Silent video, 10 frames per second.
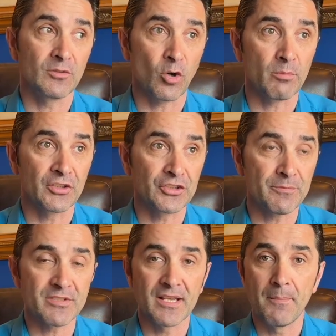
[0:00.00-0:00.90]
in normal
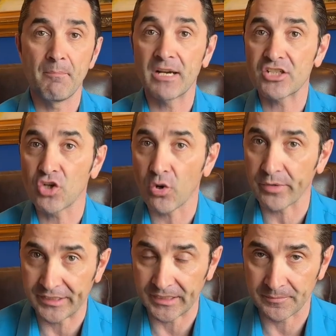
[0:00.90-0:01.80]
terms,
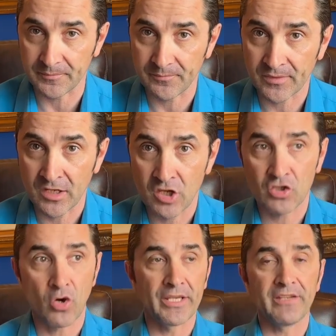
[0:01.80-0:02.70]
majority.
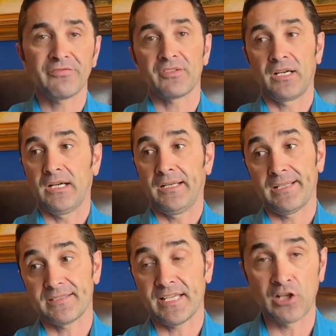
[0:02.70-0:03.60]
So if, uh,
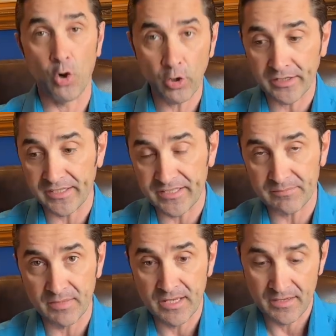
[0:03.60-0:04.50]
let's say, an
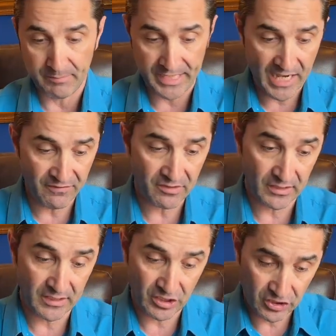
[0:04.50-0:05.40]
organism behaves
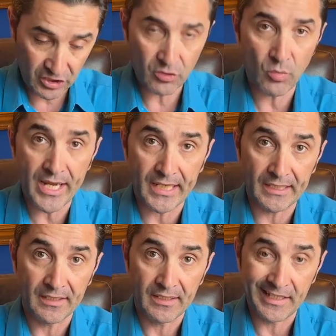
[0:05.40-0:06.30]
in a certain
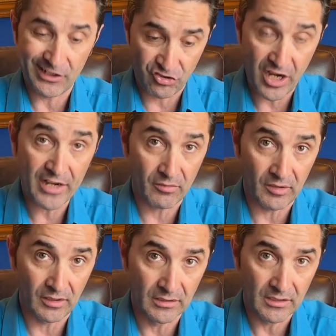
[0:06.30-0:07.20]
way in
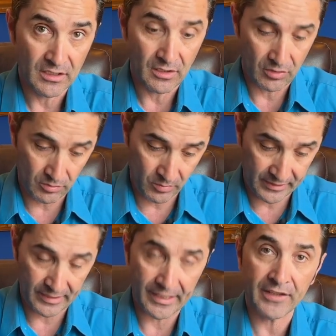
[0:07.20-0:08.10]
general
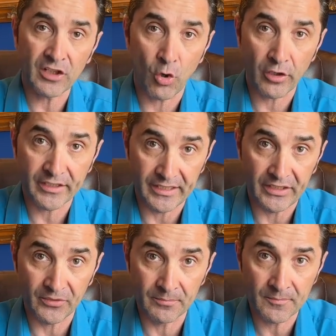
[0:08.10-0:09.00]
with another
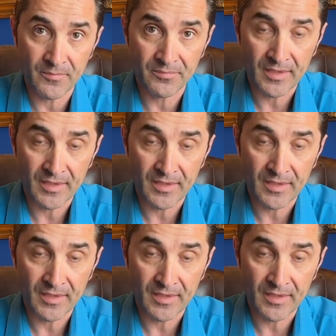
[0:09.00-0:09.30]
organism,